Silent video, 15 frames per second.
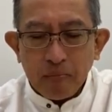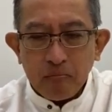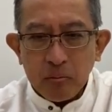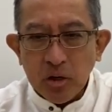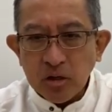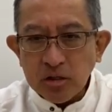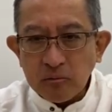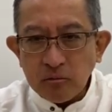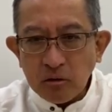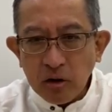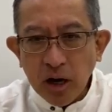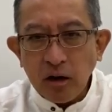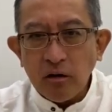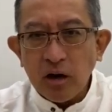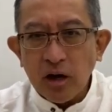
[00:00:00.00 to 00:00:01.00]
because of the
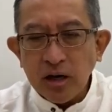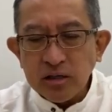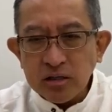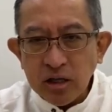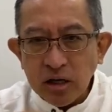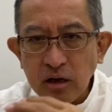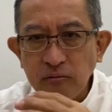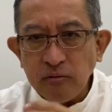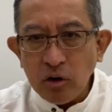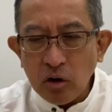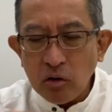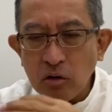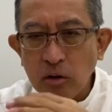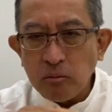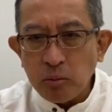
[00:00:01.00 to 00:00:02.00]
regular and steady
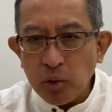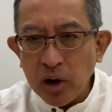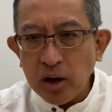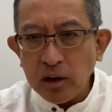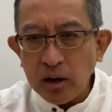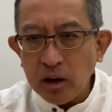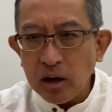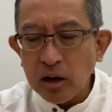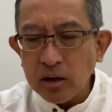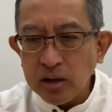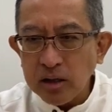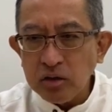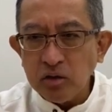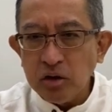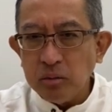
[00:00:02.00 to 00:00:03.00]
flow of prana
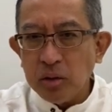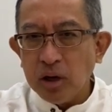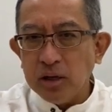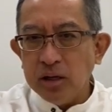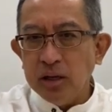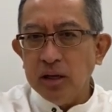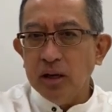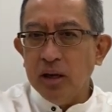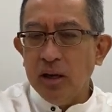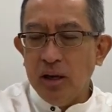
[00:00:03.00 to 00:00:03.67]
into the body,